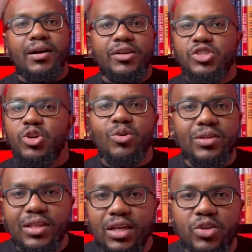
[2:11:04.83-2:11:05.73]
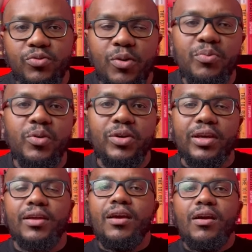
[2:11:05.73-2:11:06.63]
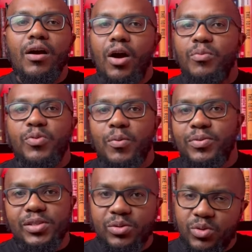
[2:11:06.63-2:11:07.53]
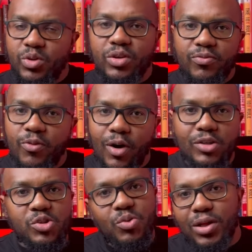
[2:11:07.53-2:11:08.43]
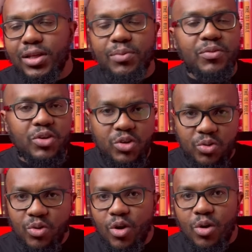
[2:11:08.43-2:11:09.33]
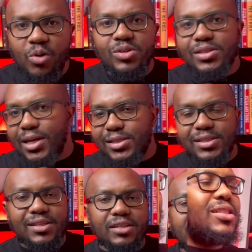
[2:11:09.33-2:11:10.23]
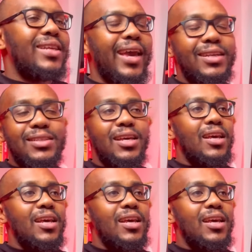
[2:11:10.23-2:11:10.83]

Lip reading: John, thank you for booking our property. We're looking forward to welcoming you on such and such a date.